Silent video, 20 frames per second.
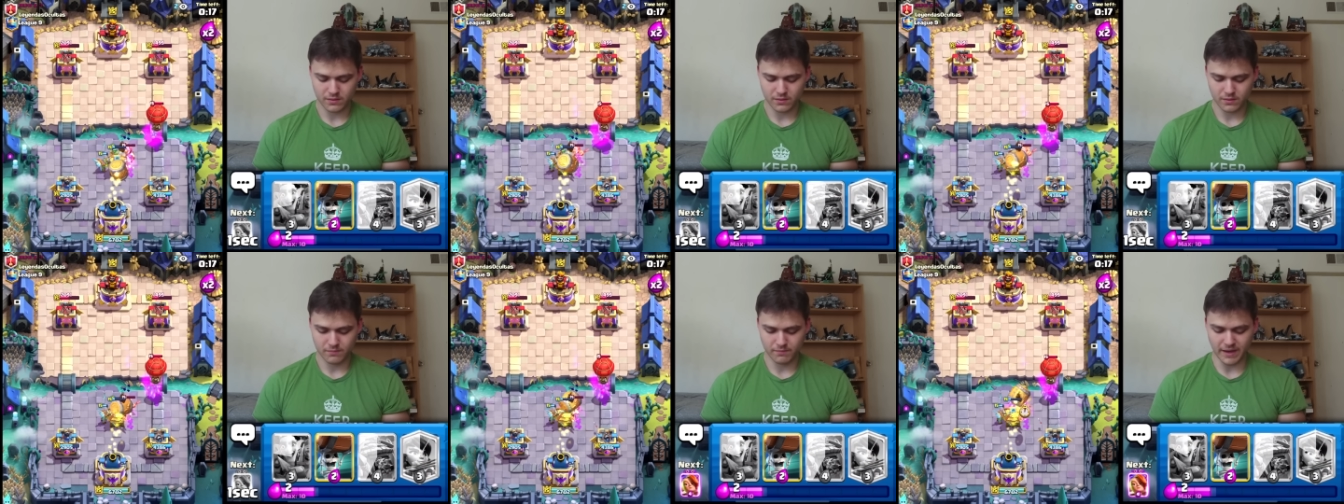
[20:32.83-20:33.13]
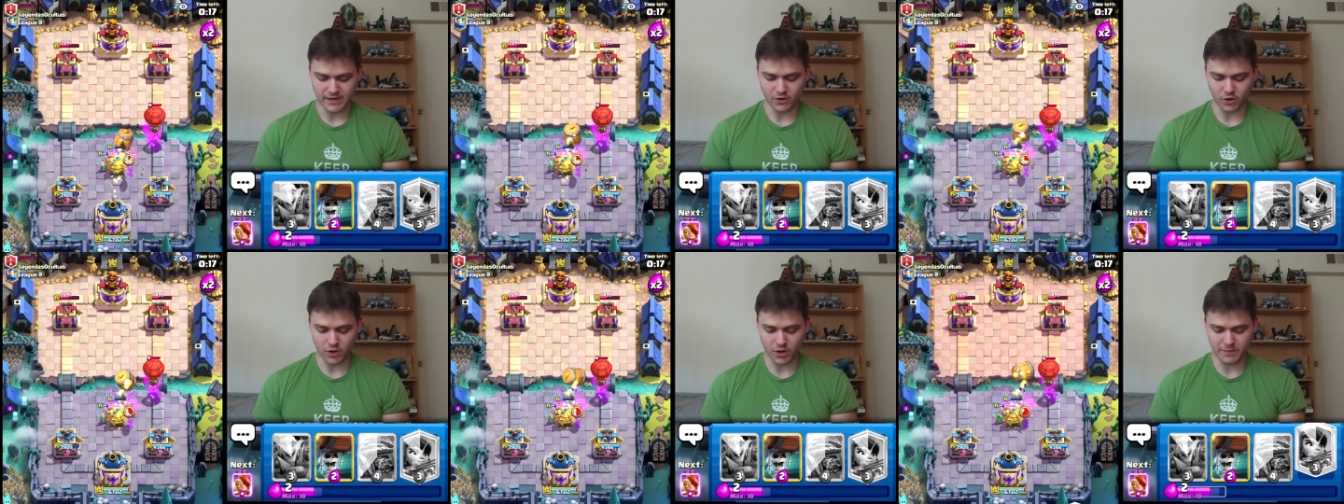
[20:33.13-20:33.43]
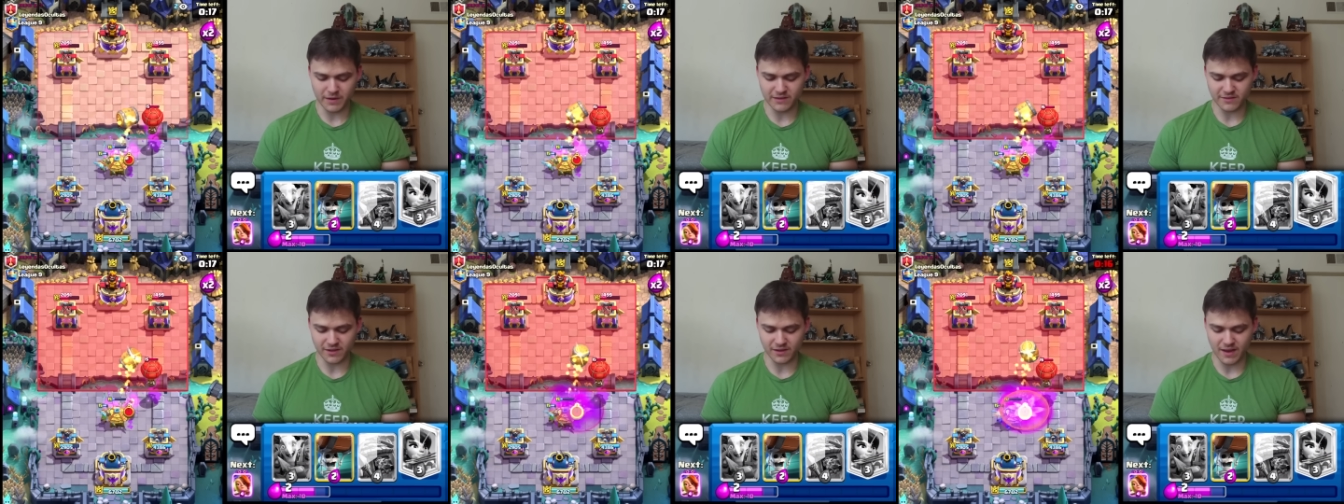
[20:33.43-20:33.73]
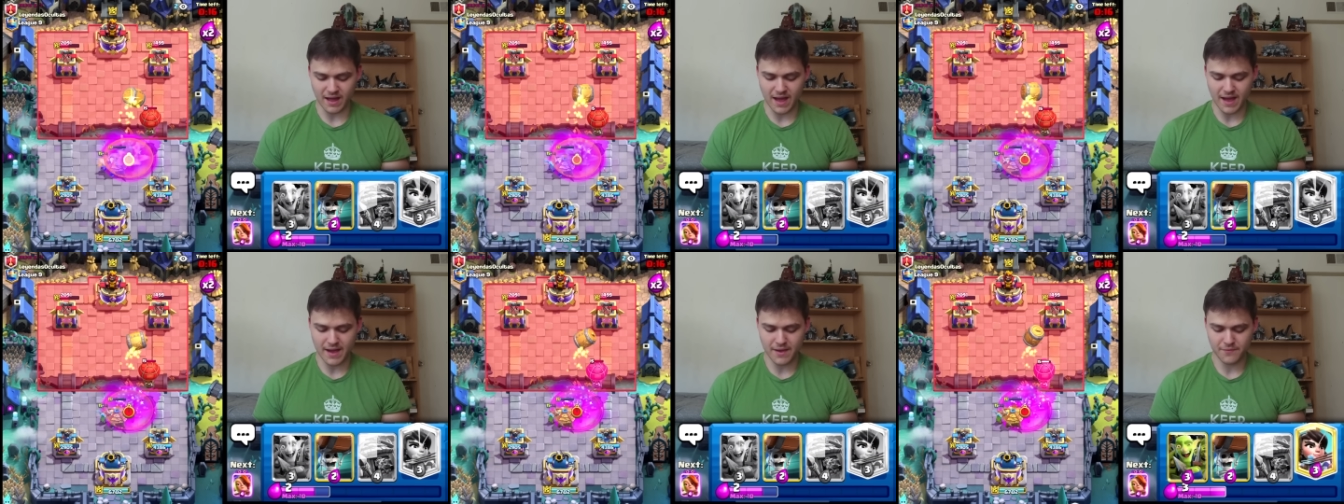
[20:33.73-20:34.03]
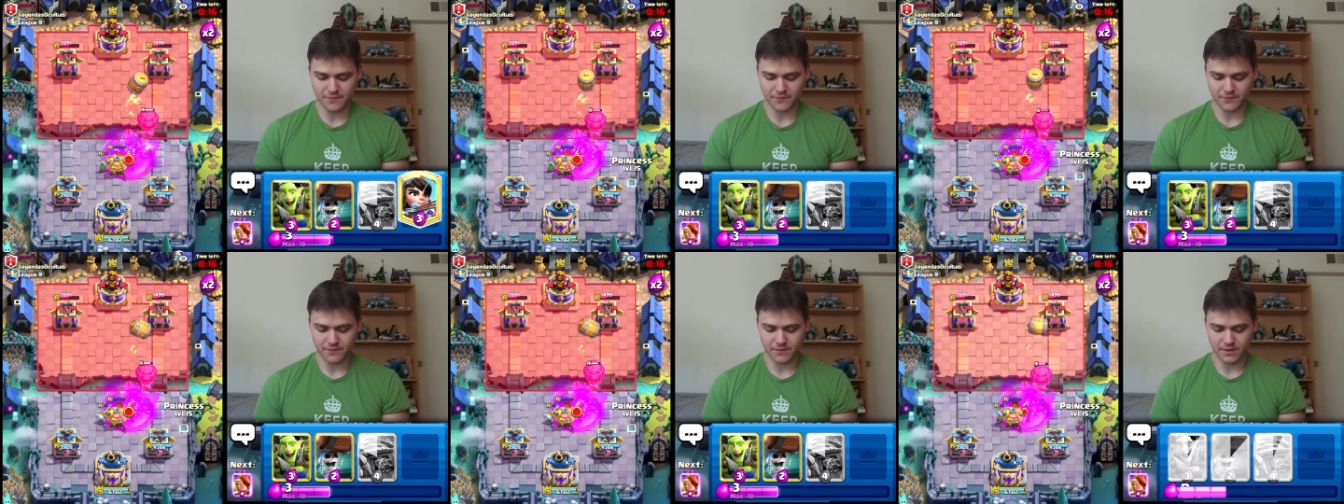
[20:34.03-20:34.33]
My Dart Goblin is
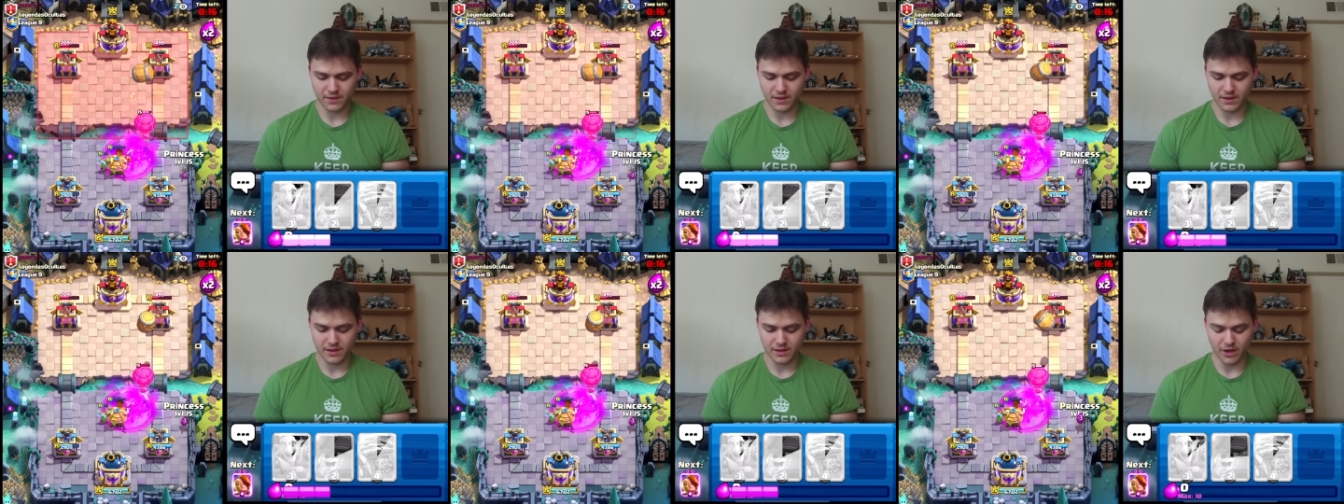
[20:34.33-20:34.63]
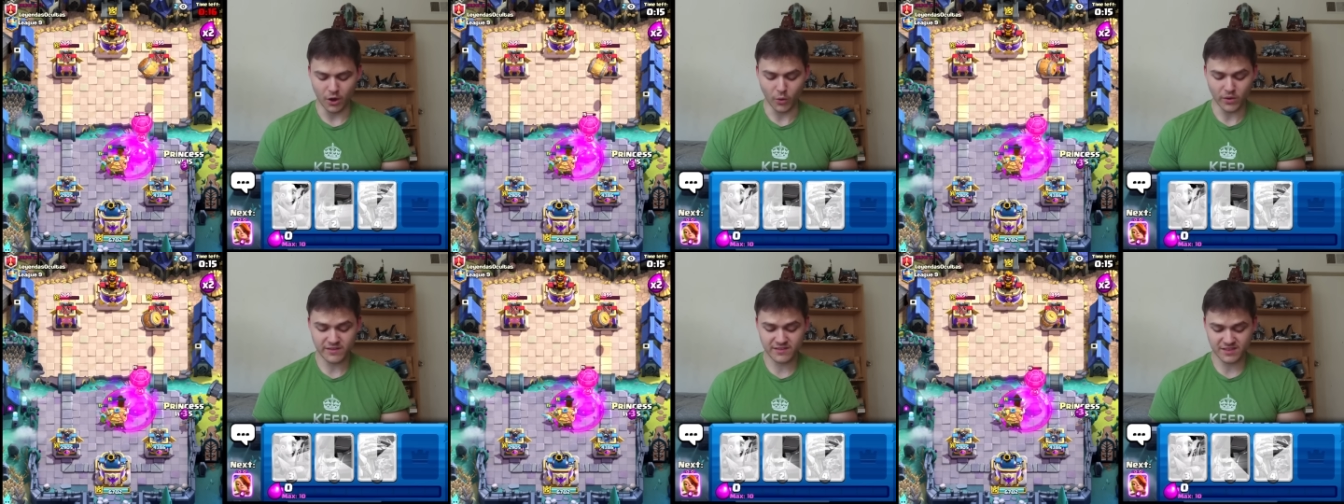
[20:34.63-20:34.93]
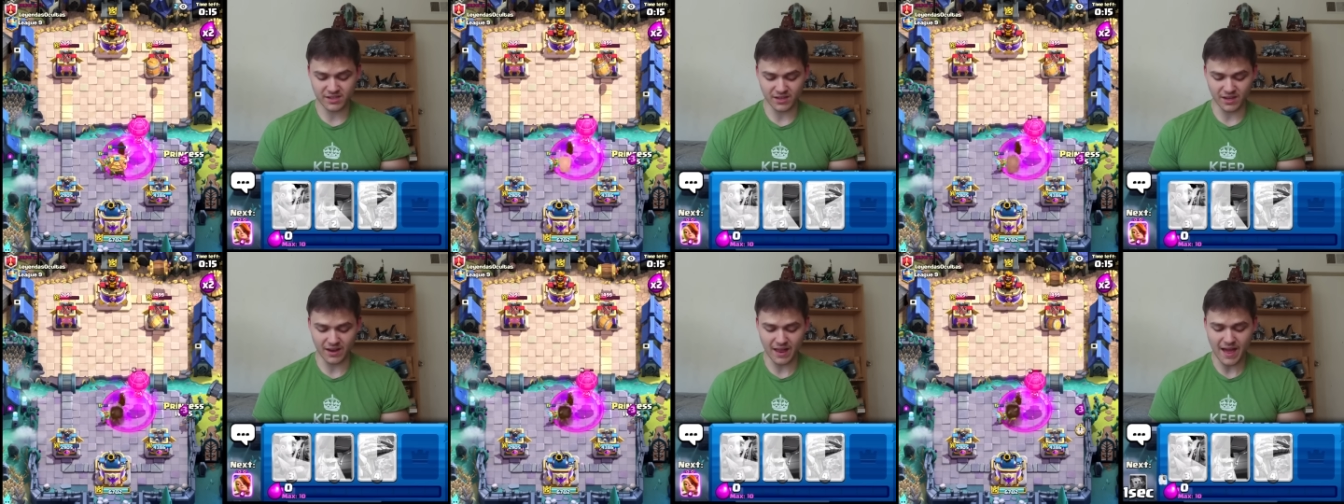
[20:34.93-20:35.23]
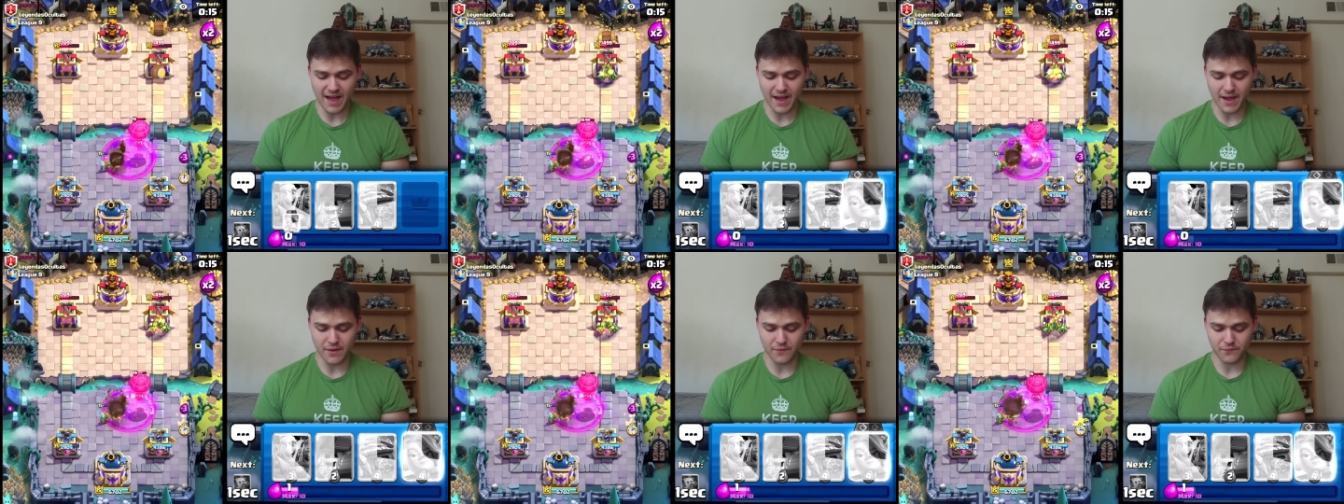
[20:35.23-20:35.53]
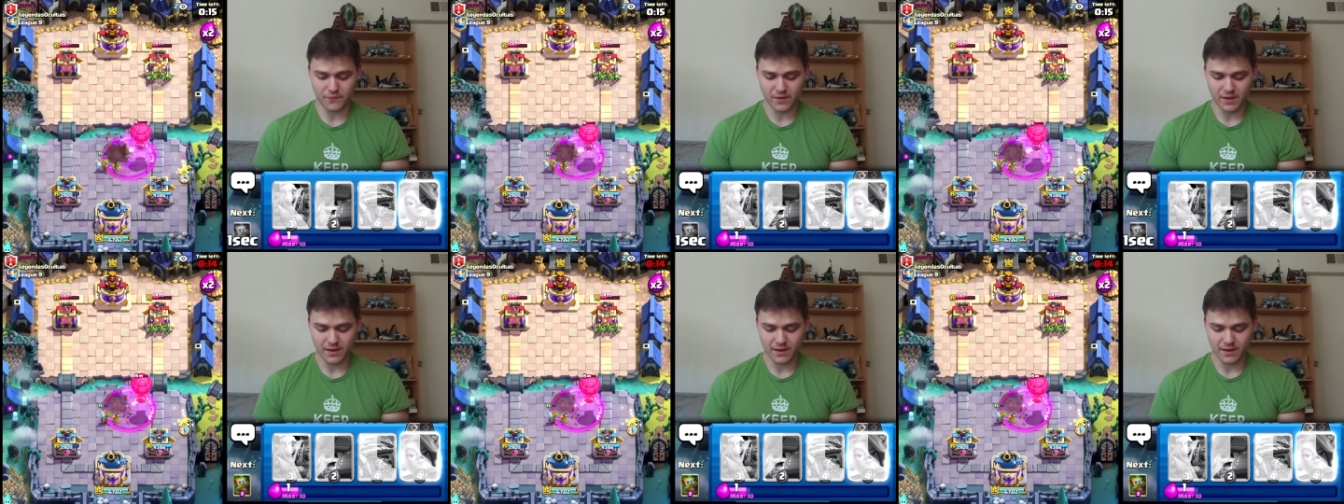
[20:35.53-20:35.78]
alive. Oh, it's still alive.